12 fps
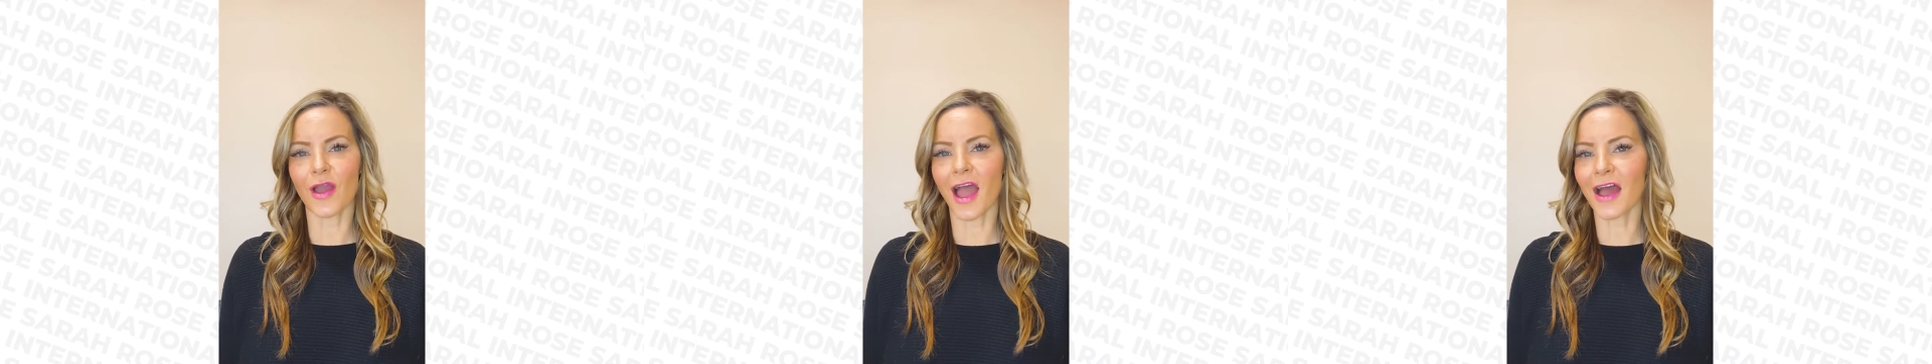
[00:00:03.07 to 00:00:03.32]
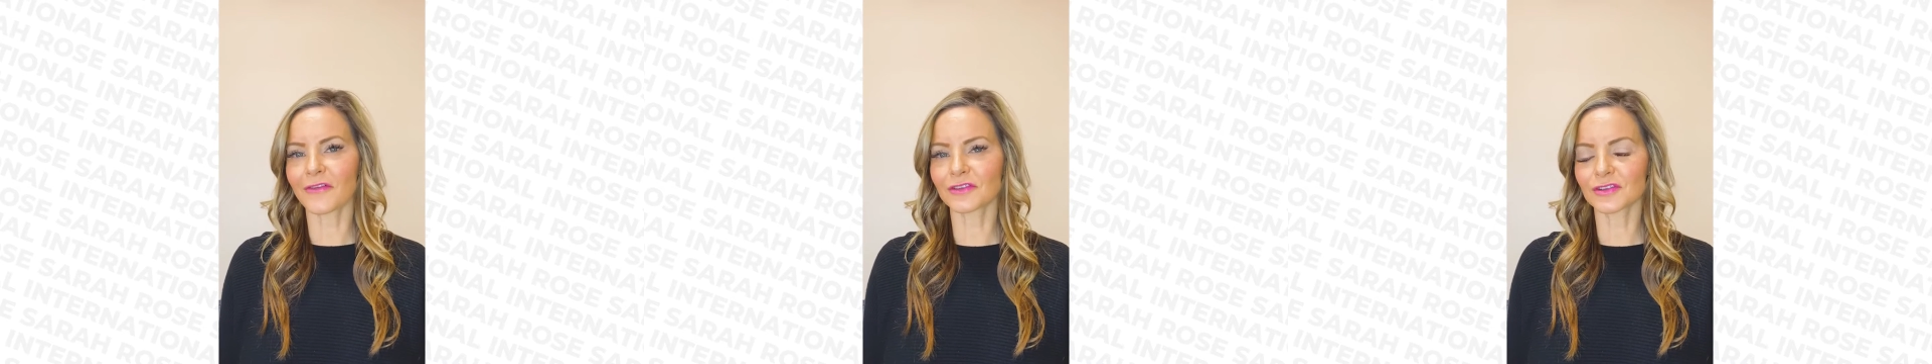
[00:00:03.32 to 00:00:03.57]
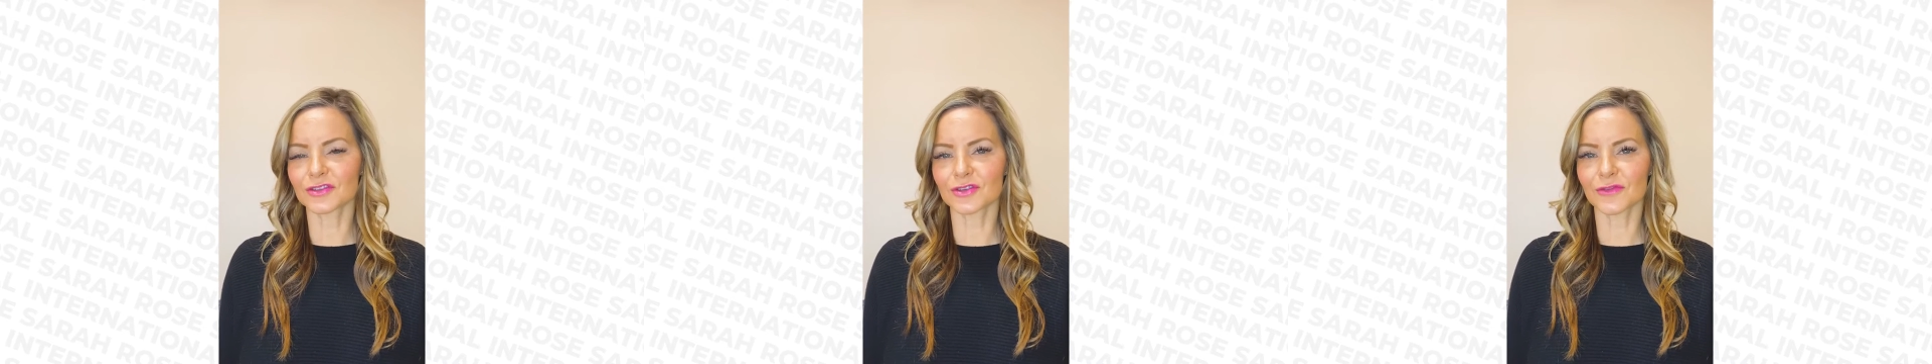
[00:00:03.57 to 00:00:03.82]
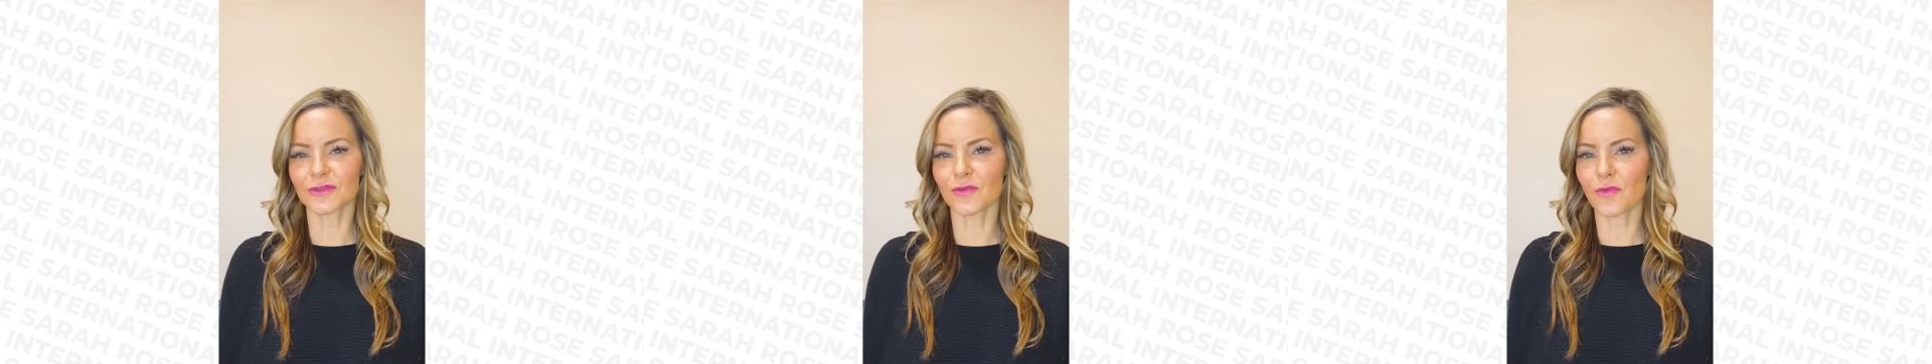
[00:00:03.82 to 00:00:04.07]
have to
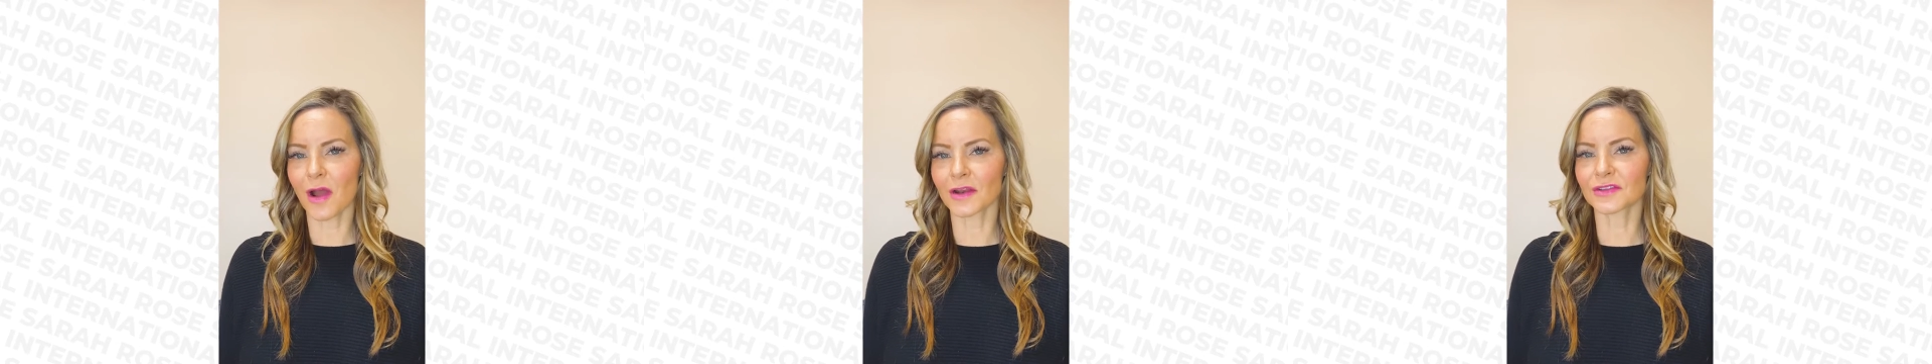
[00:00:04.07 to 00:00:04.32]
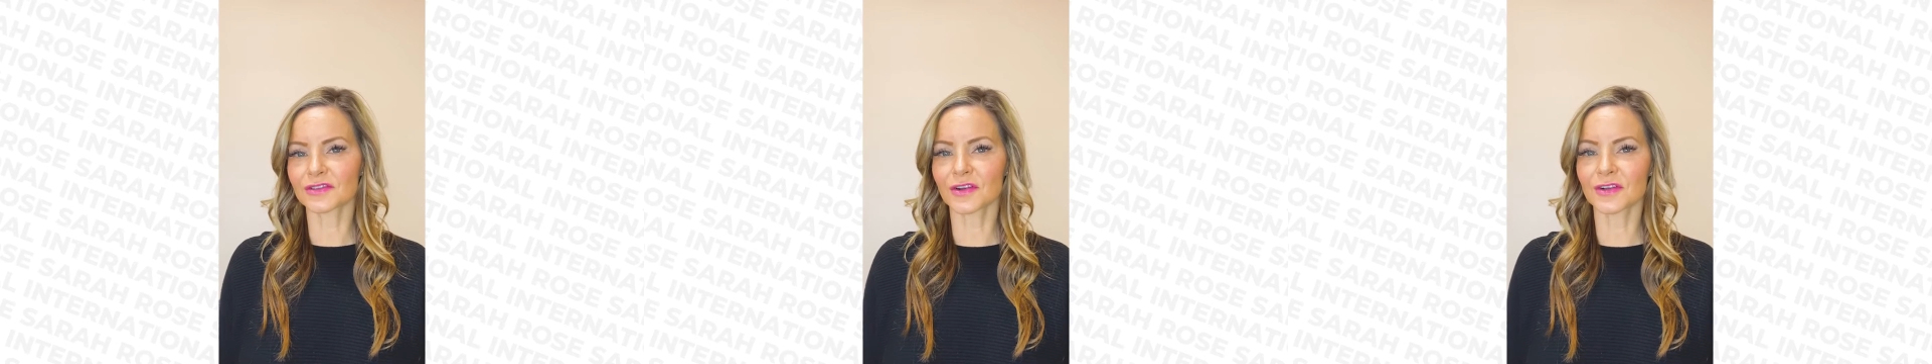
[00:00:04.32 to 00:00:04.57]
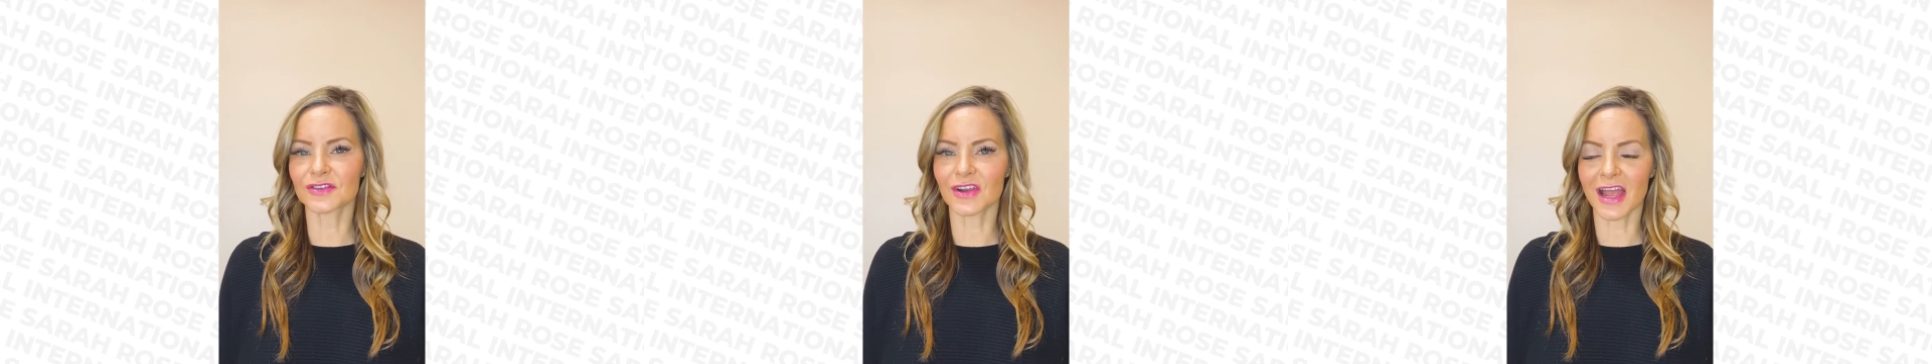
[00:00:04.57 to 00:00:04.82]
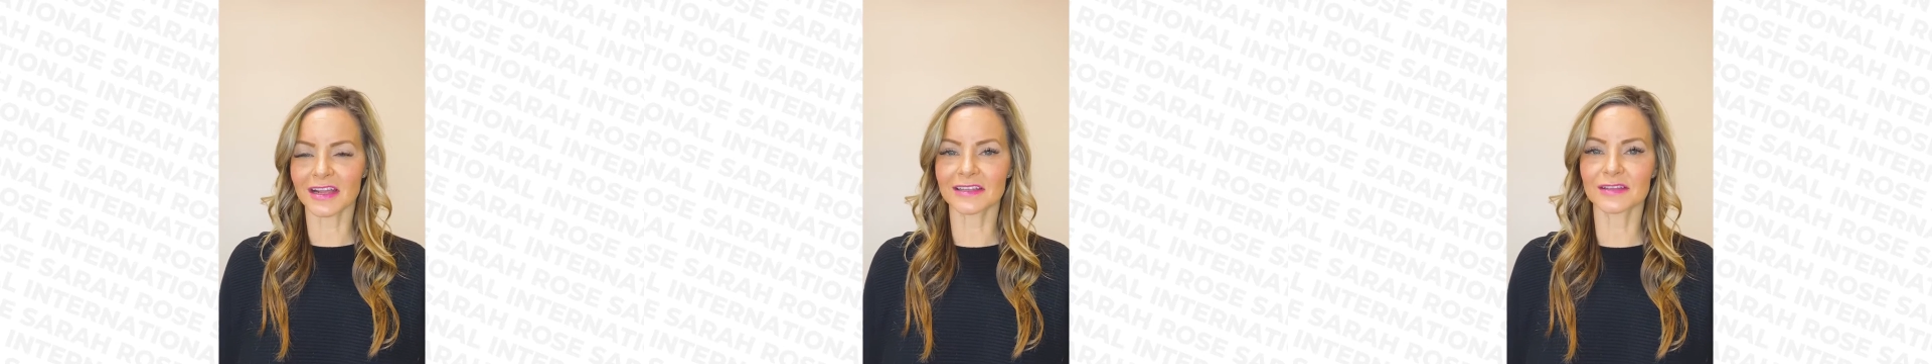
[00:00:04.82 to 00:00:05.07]
do if you want to start
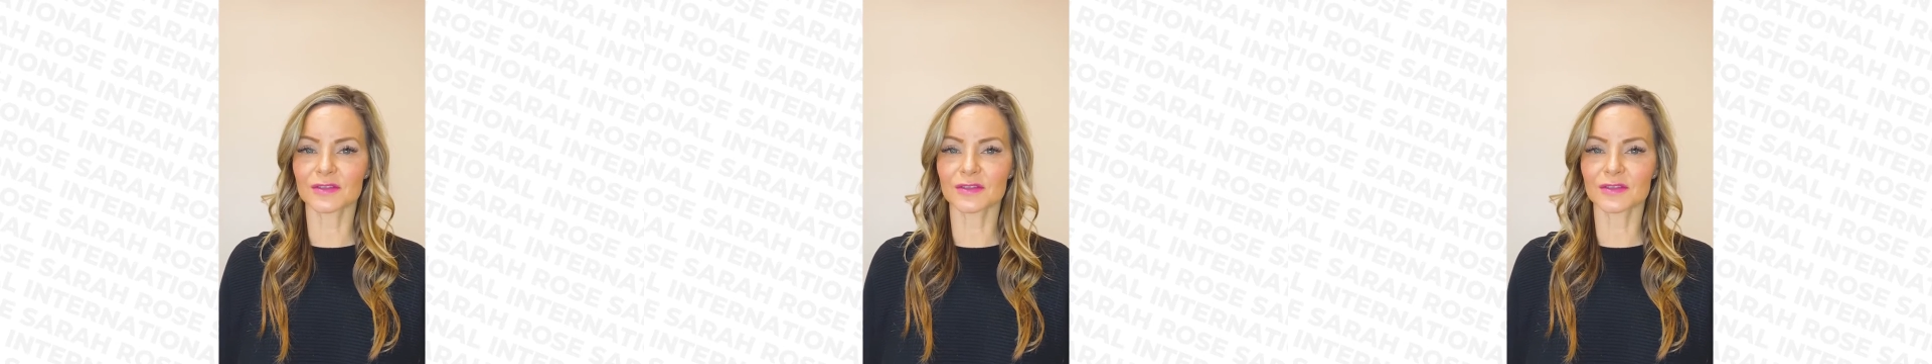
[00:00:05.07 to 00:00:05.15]
attracting